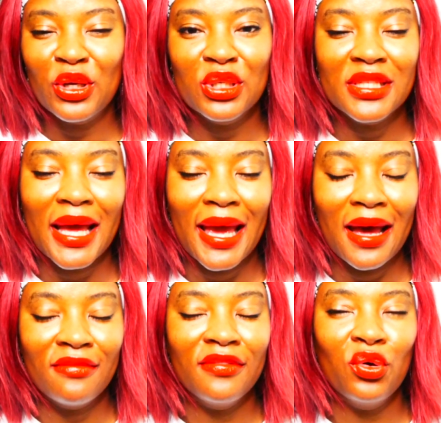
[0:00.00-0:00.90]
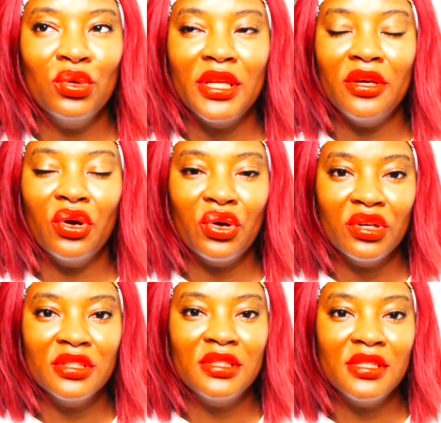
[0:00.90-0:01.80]
because I have only
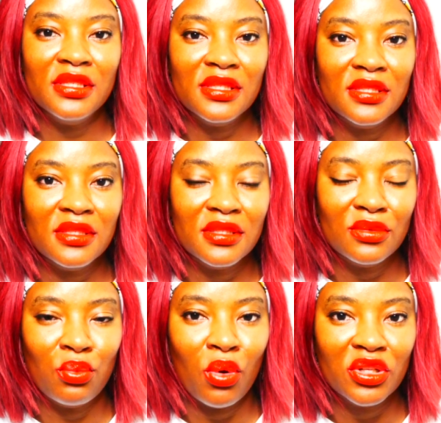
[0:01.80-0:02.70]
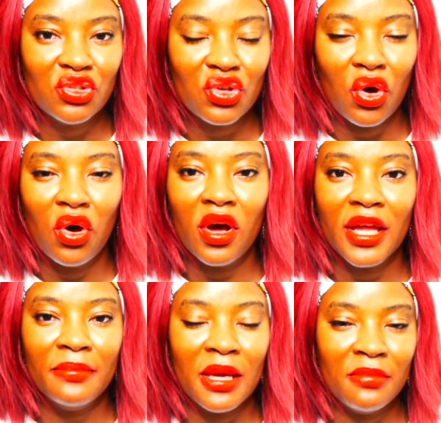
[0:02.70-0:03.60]
heard this one
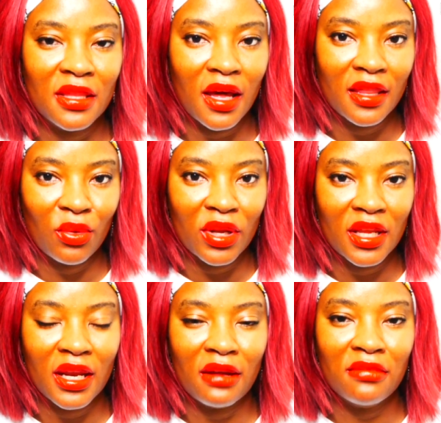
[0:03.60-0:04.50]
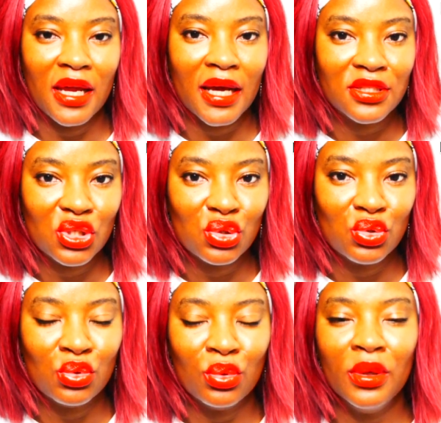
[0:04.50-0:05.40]
song and maybe the other one that I reacted
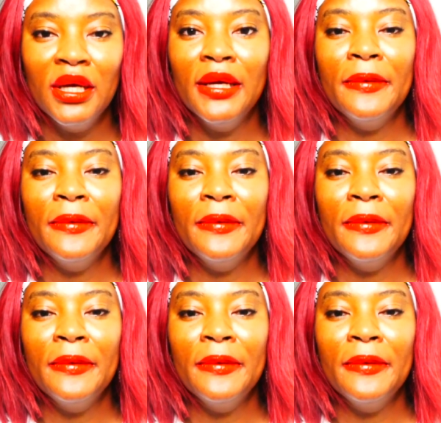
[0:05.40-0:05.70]
to.